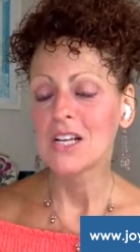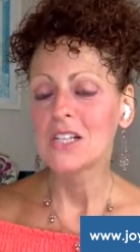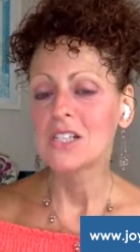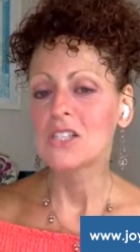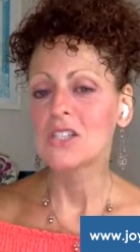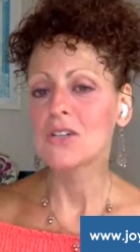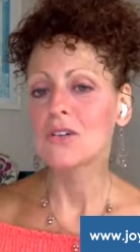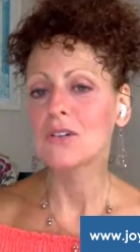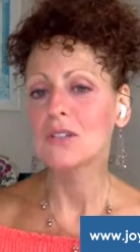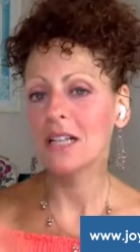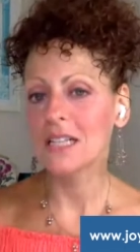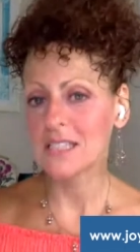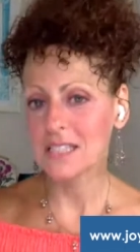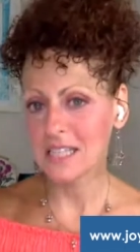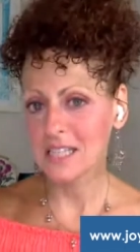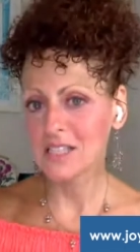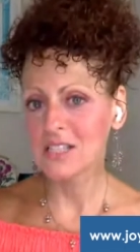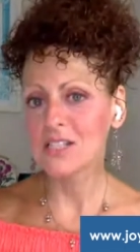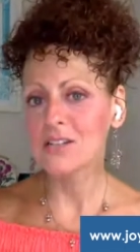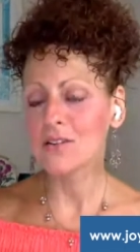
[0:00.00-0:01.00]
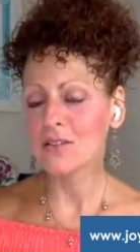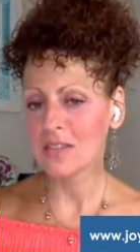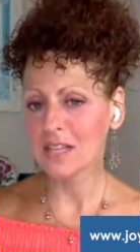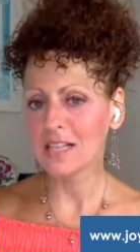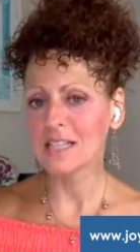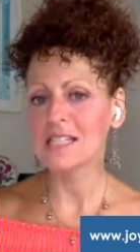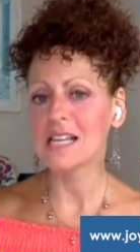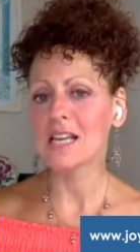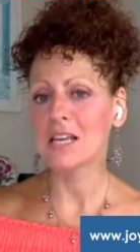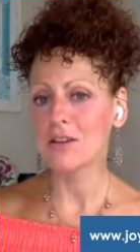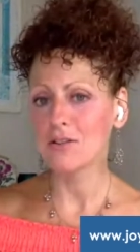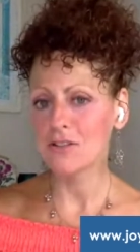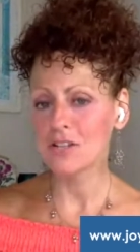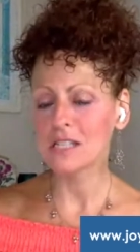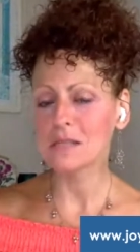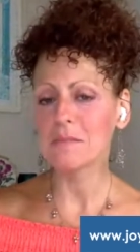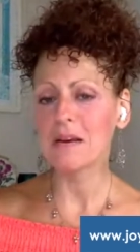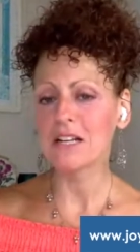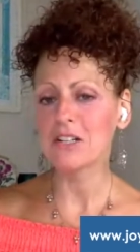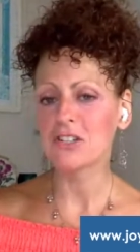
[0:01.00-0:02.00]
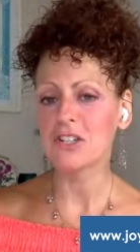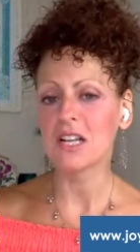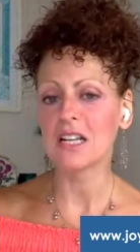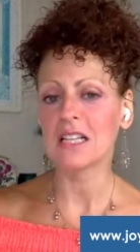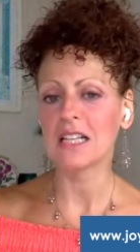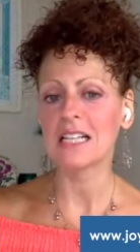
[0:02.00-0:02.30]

So let's consider things like you just mentioned.